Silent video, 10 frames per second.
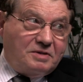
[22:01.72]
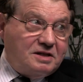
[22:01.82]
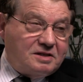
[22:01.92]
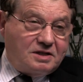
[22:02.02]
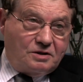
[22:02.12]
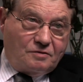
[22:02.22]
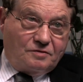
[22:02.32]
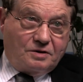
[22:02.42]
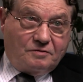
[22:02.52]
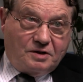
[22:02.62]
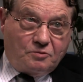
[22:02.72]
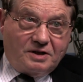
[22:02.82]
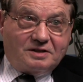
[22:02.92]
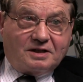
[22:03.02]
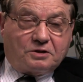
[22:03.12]
medicine of the
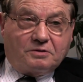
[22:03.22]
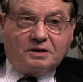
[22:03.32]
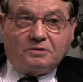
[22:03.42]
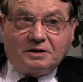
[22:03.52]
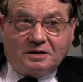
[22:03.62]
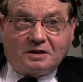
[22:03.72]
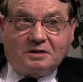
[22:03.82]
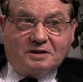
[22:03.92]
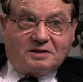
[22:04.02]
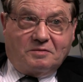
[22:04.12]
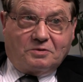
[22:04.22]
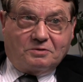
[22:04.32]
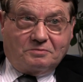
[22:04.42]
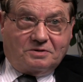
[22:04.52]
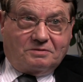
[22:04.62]
West actually only treat the
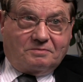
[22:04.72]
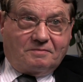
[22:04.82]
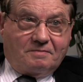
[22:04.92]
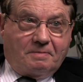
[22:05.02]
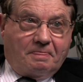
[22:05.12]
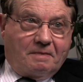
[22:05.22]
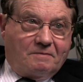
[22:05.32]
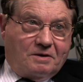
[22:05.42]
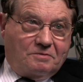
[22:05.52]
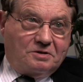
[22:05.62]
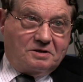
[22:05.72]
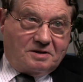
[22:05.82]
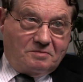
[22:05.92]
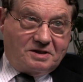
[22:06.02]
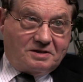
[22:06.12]
symptoms, which
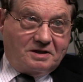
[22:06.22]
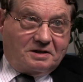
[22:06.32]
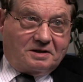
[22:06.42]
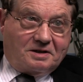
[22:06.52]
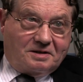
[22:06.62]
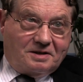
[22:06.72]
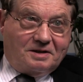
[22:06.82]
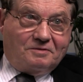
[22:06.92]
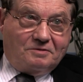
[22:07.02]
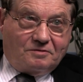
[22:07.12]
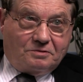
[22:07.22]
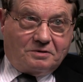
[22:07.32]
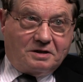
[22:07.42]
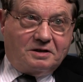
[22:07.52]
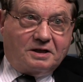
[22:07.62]
is a mistake. We have to
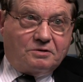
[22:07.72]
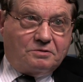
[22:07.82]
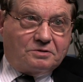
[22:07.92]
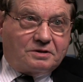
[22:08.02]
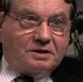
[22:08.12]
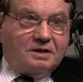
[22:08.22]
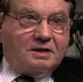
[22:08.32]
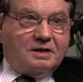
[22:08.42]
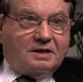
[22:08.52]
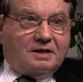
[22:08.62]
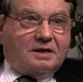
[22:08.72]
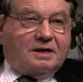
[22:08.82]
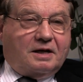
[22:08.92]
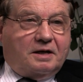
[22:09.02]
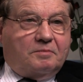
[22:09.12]
treat the cause.
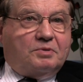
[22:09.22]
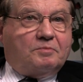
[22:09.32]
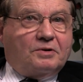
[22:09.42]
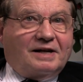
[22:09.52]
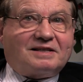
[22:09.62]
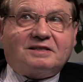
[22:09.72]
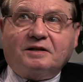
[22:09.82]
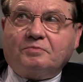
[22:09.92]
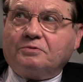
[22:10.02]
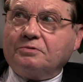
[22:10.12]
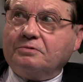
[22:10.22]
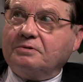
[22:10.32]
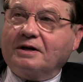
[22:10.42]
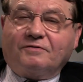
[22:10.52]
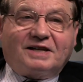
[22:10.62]
And people accept
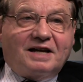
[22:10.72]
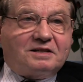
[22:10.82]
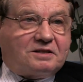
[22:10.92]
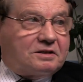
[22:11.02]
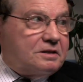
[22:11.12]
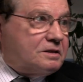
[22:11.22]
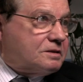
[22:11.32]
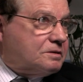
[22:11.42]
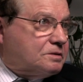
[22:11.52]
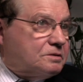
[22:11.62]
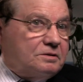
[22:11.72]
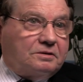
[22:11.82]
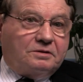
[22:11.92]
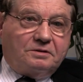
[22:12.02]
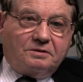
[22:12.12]
to have cancer,
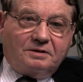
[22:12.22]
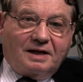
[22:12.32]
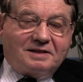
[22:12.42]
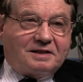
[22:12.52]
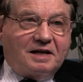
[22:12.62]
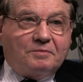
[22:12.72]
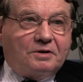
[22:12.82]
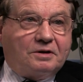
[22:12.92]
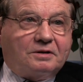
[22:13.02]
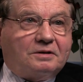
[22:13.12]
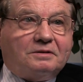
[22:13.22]
Alzheimer,